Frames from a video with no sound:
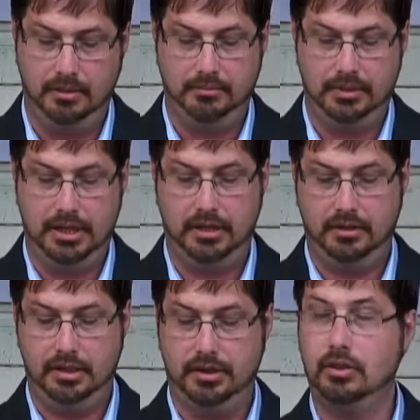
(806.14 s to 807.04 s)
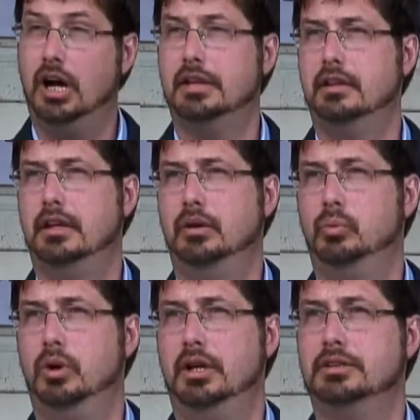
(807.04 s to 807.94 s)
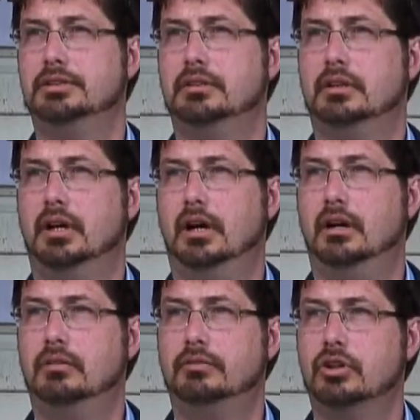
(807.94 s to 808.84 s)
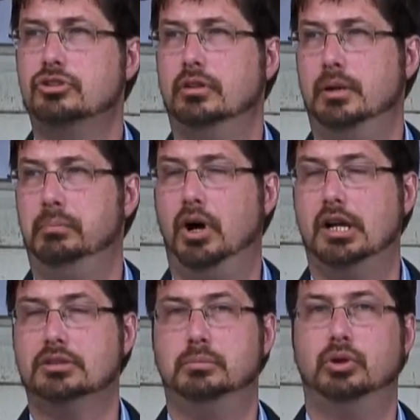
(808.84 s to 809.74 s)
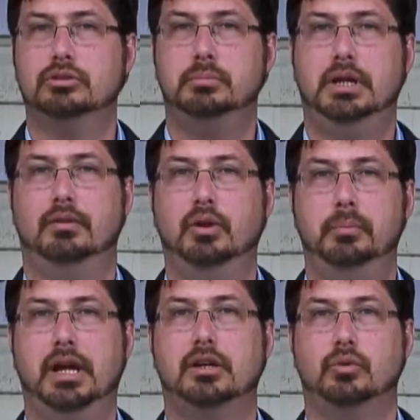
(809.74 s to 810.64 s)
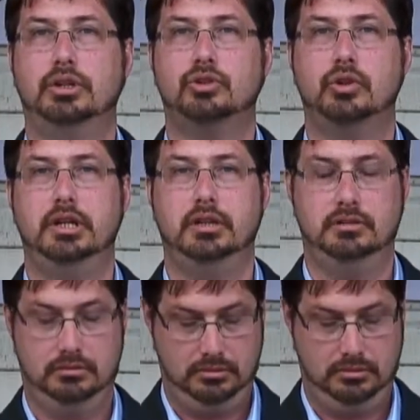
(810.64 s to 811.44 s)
they thought that it was virtually impossible to be able to make a retreat